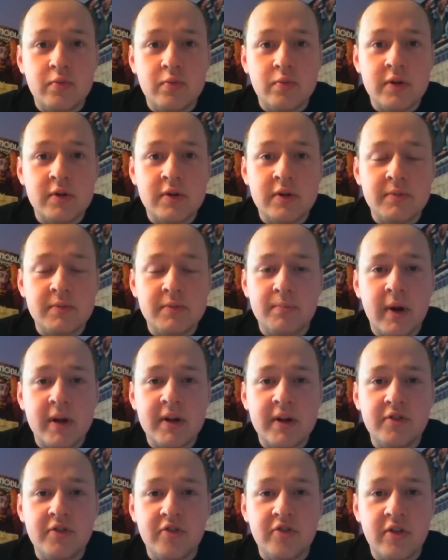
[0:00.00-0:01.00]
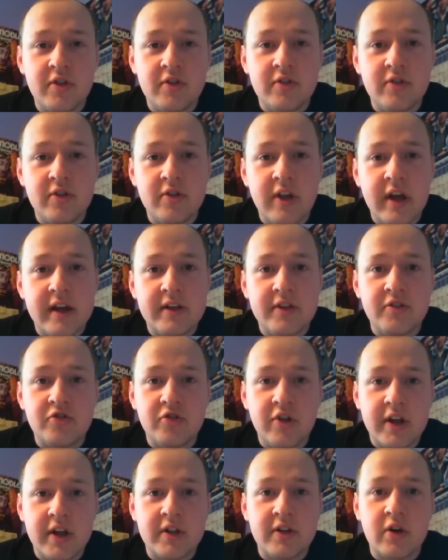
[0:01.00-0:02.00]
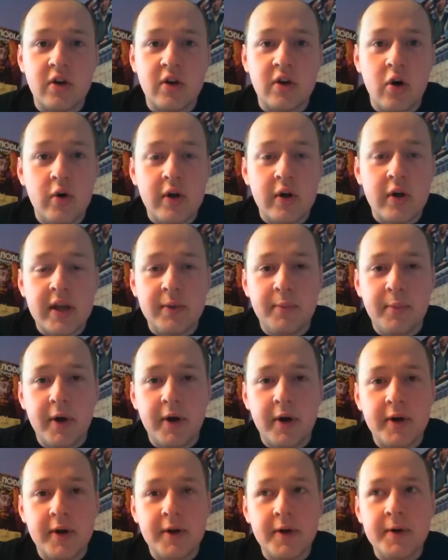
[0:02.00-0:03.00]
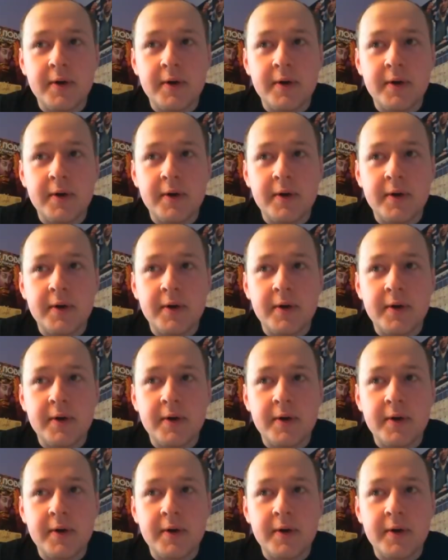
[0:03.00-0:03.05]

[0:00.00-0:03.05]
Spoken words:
and he managed to head it straight at the goalkeeper.